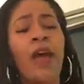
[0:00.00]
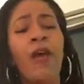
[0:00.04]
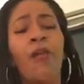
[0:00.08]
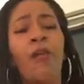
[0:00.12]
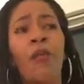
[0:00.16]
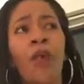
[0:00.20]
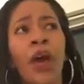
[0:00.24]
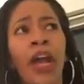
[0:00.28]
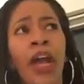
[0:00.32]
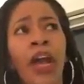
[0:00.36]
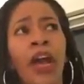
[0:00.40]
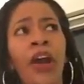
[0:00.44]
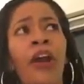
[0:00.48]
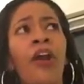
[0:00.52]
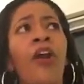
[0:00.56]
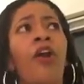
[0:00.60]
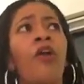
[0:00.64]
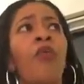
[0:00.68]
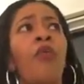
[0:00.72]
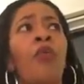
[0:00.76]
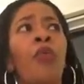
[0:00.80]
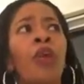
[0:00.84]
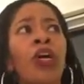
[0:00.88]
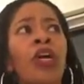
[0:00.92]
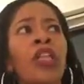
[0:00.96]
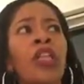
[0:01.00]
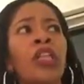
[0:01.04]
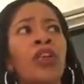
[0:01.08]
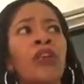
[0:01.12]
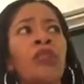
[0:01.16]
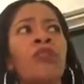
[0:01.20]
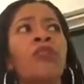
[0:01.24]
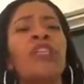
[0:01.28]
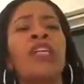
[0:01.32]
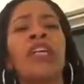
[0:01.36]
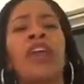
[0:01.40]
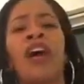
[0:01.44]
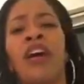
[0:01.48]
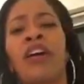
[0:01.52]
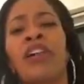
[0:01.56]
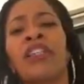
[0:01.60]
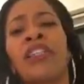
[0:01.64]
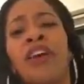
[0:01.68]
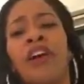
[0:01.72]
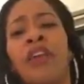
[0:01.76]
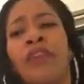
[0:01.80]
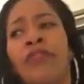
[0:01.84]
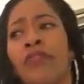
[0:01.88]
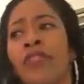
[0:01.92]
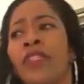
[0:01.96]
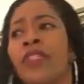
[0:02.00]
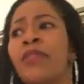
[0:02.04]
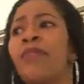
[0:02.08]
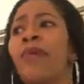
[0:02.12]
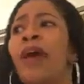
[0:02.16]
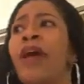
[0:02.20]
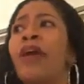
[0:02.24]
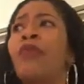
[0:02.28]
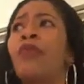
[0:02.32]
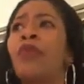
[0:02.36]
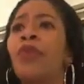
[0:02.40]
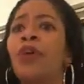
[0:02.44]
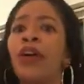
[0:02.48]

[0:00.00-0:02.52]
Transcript: where we're losing our self-respect.